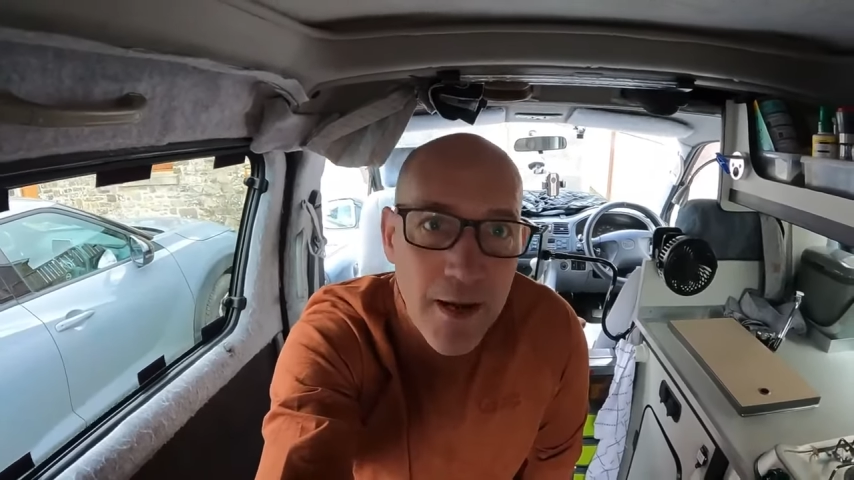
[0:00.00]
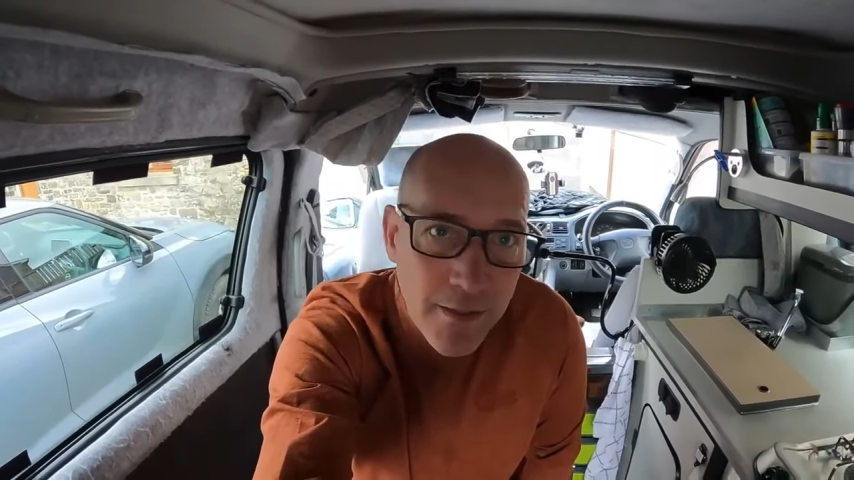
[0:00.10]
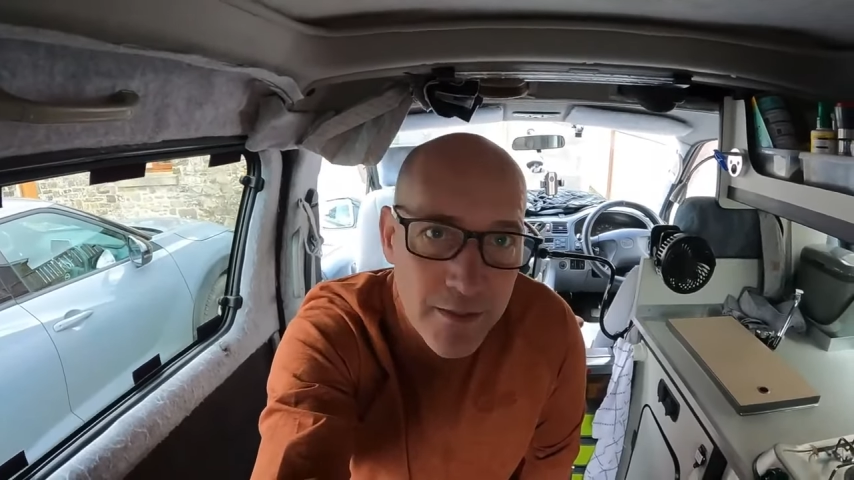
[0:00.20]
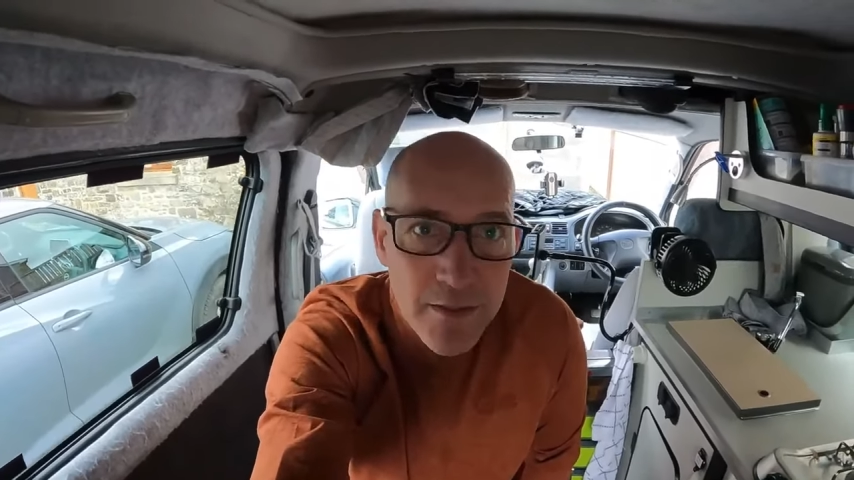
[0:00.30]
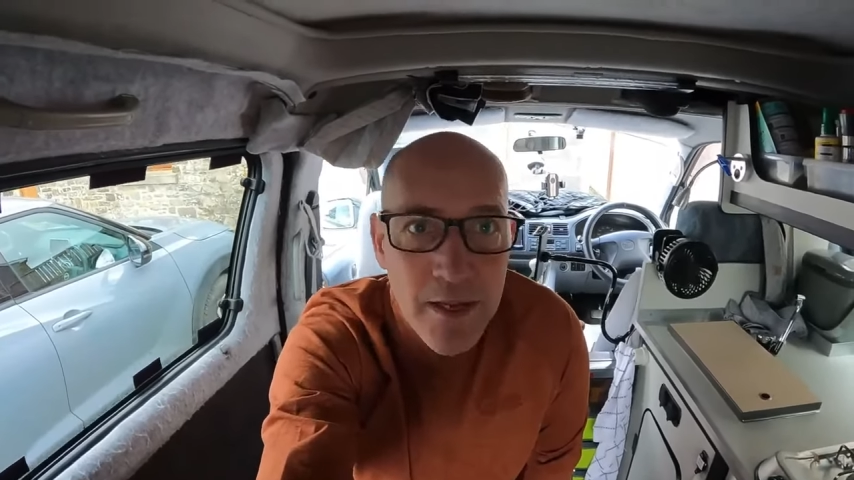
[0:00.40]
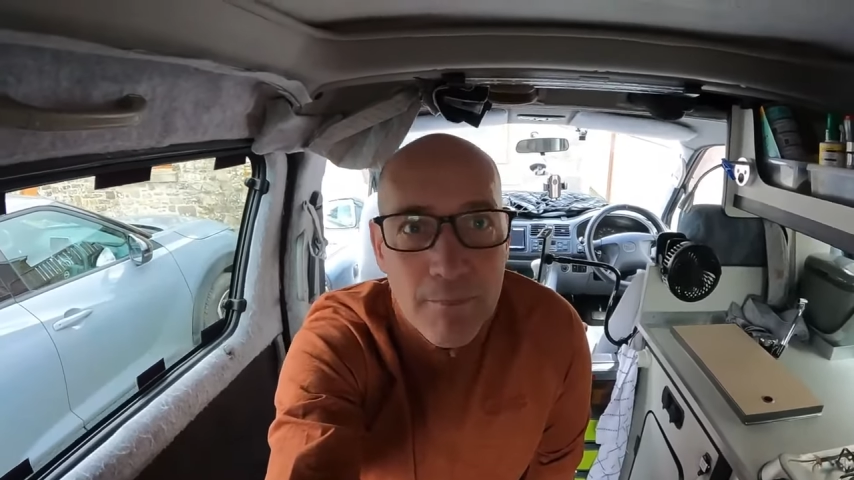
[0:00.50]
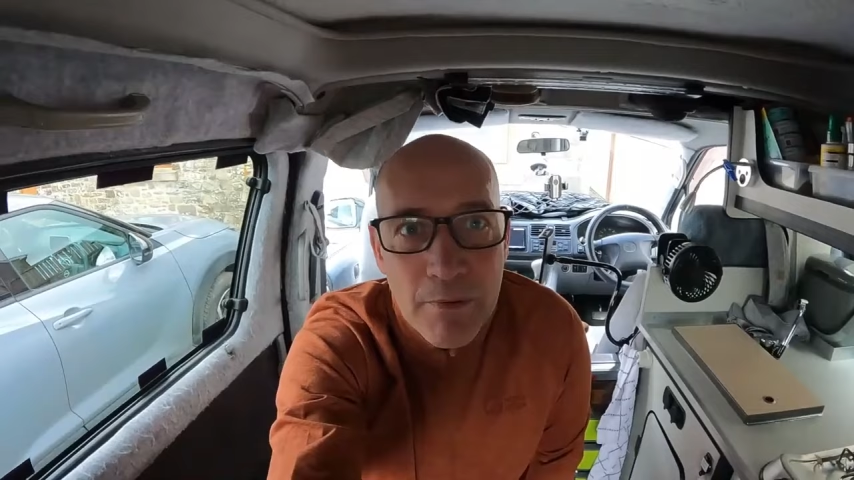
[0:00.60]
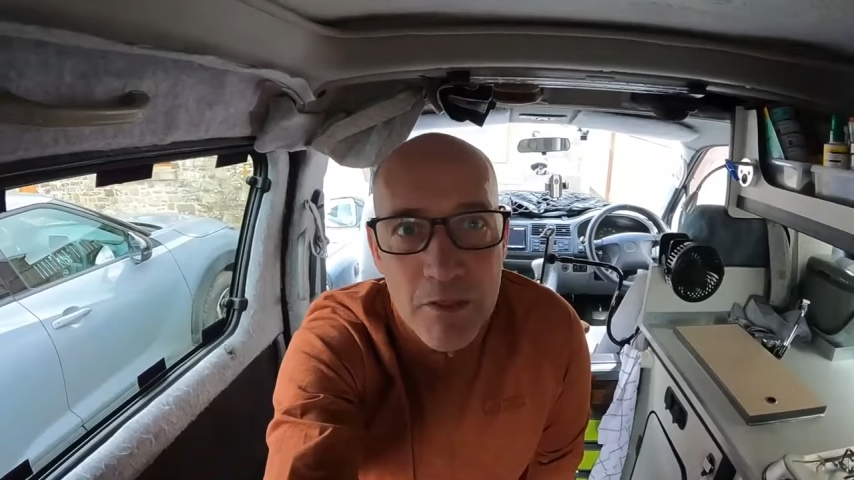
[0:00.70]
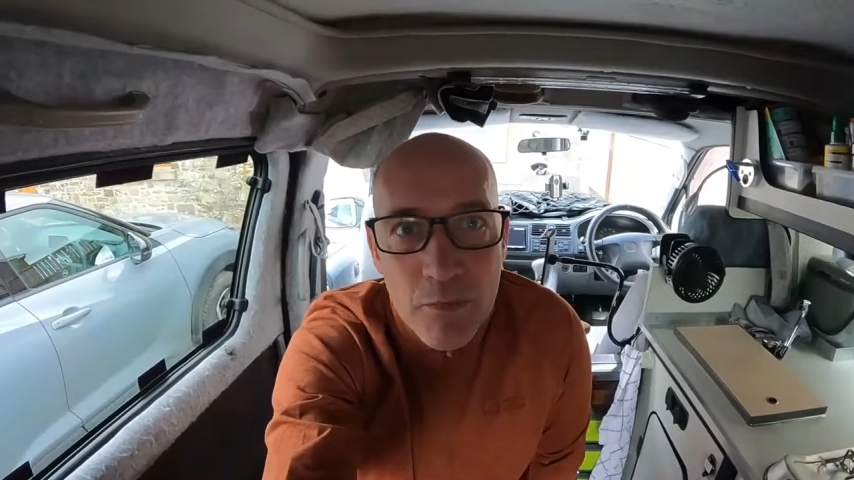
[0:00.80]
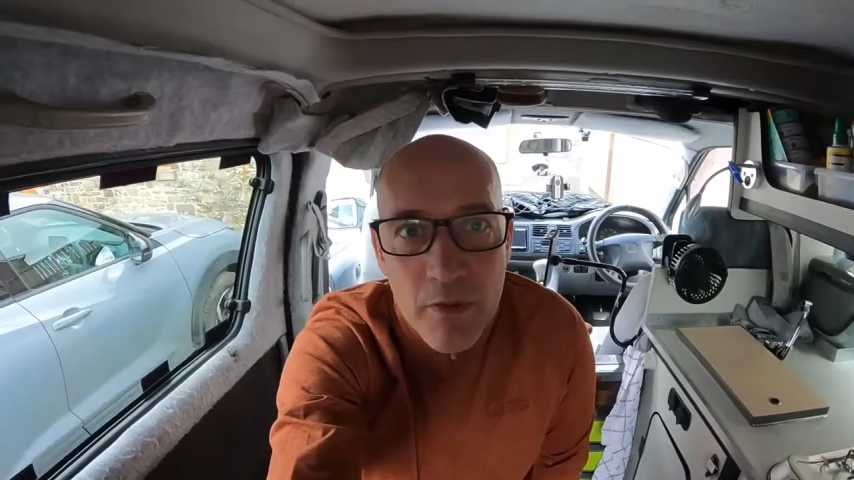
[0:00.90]
and
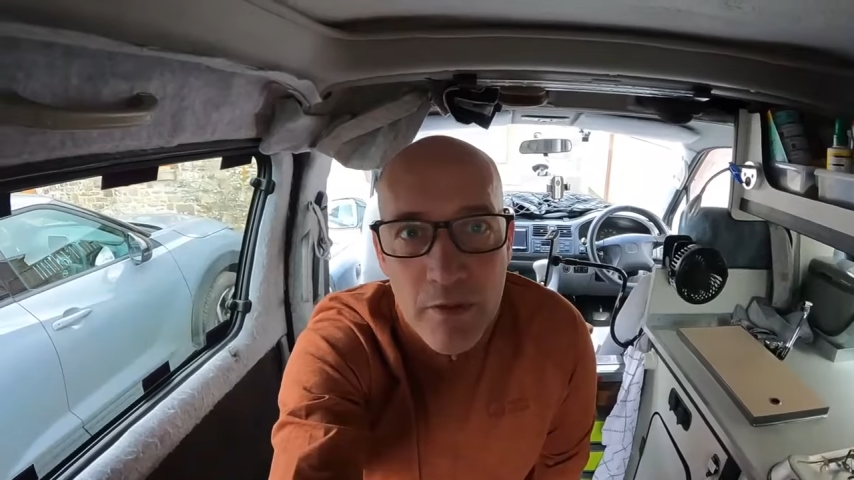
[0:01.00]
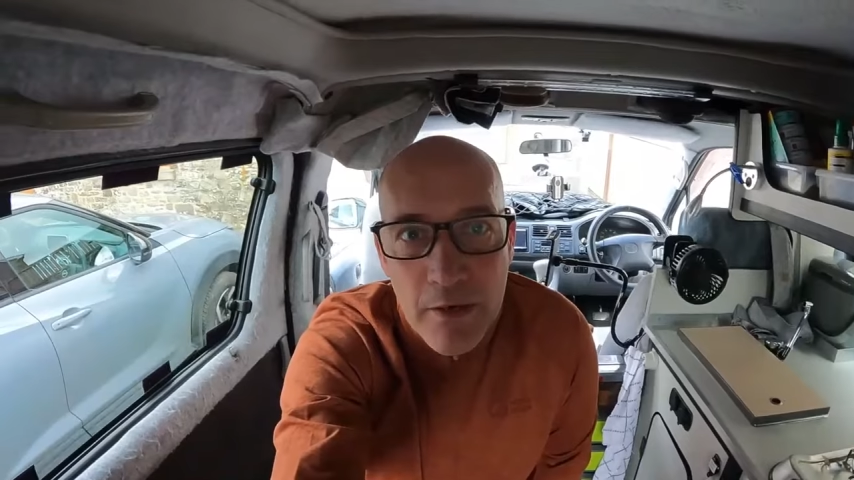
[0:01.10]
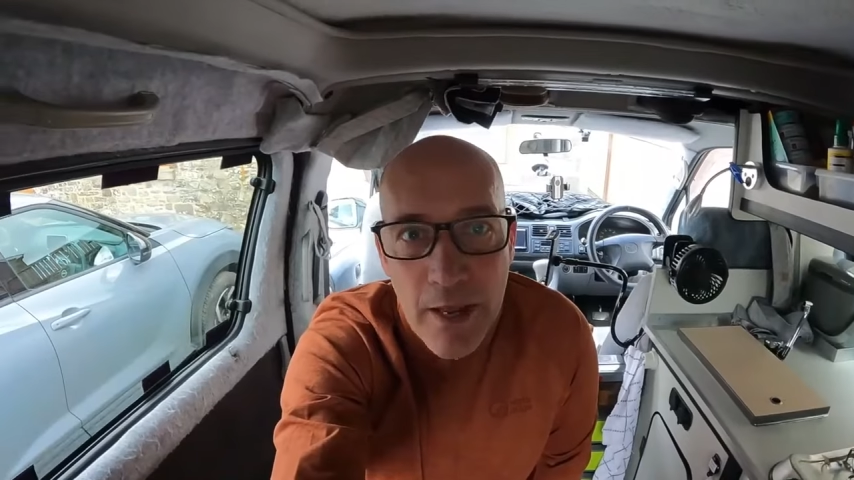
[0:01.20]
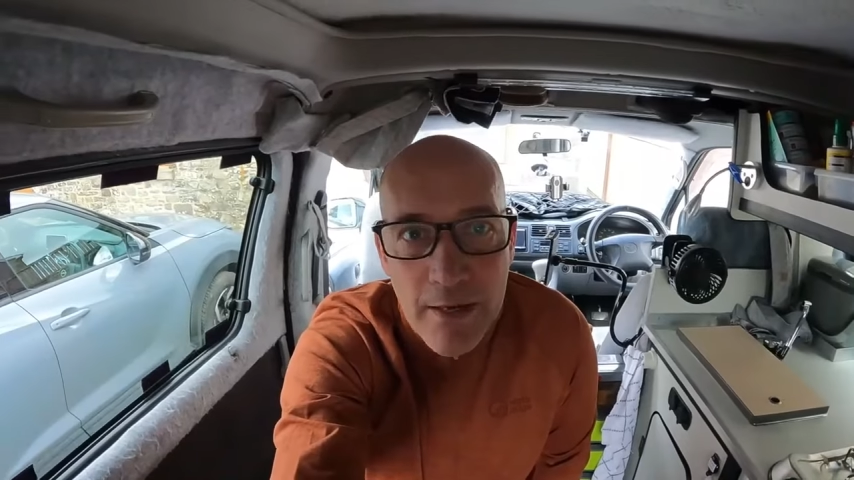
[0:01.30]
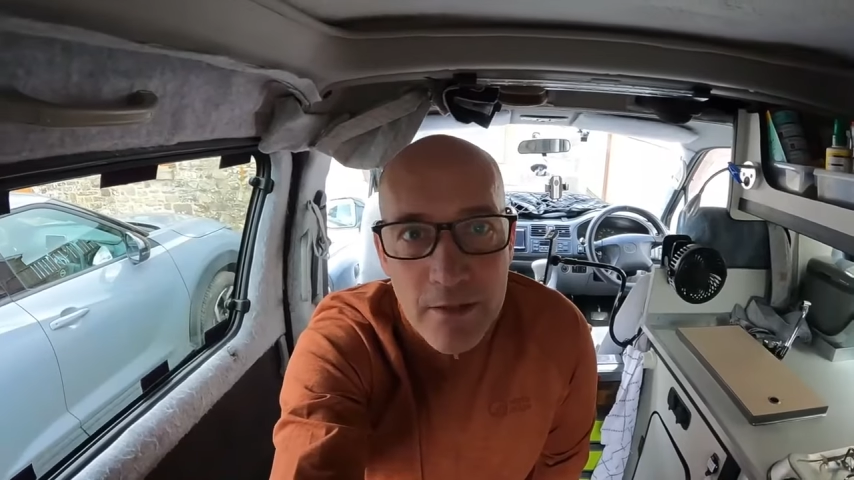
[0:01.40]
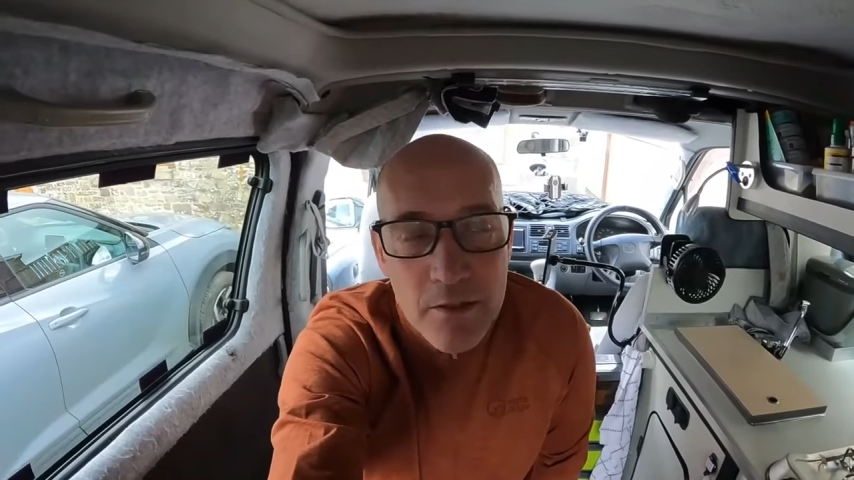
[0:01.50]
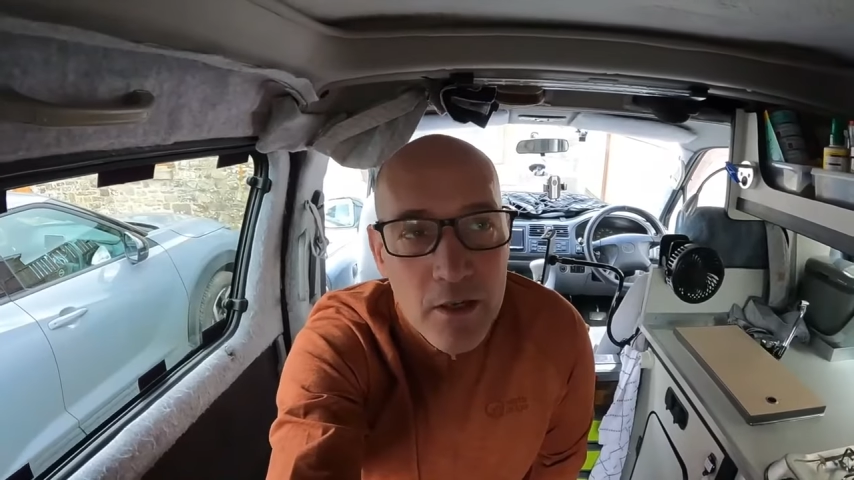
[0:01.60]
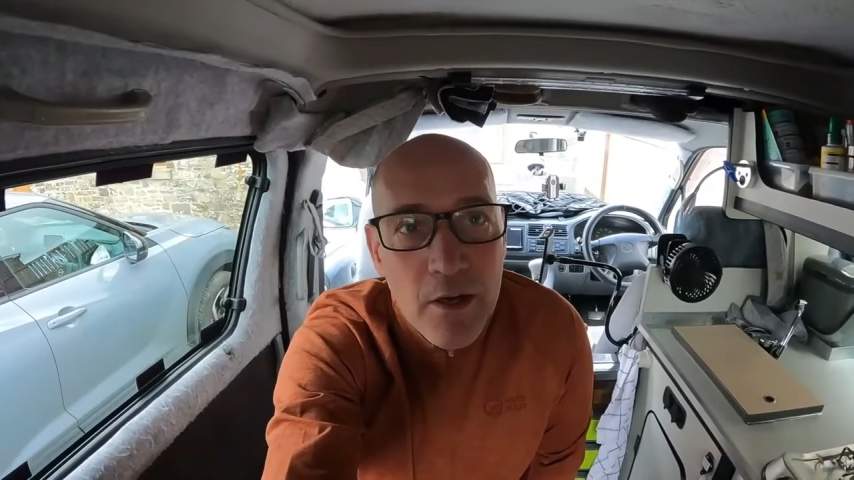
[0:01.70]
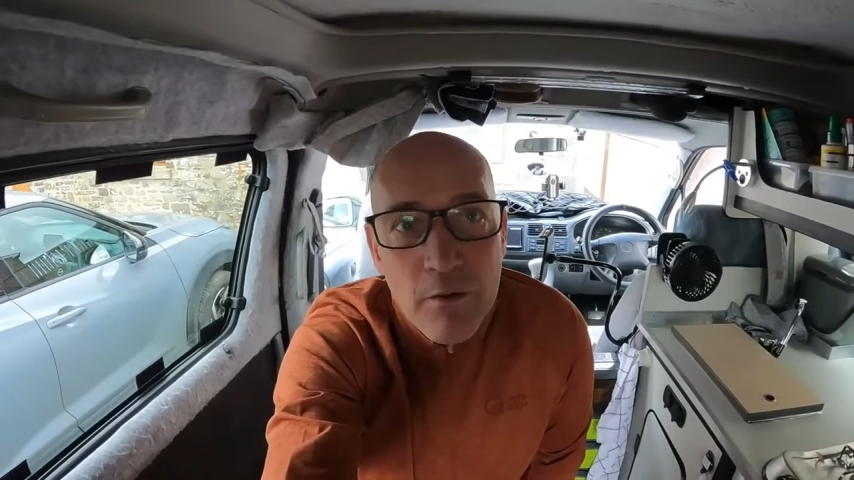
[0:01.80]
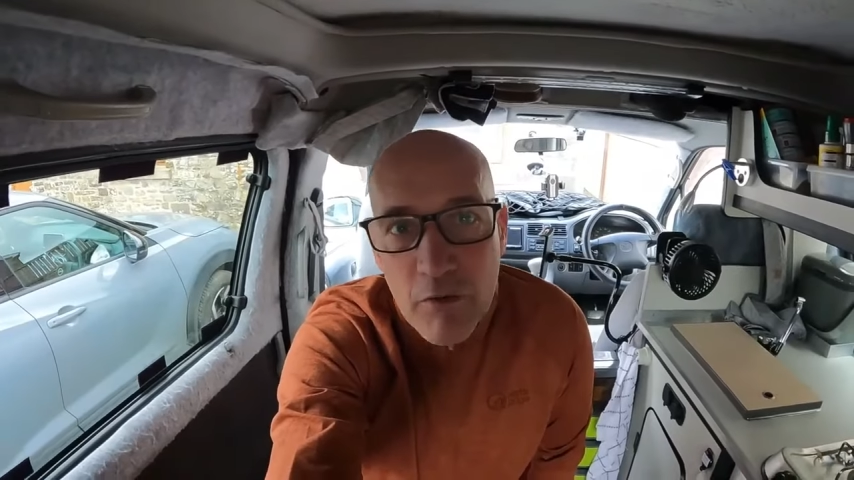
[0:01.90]
established within the next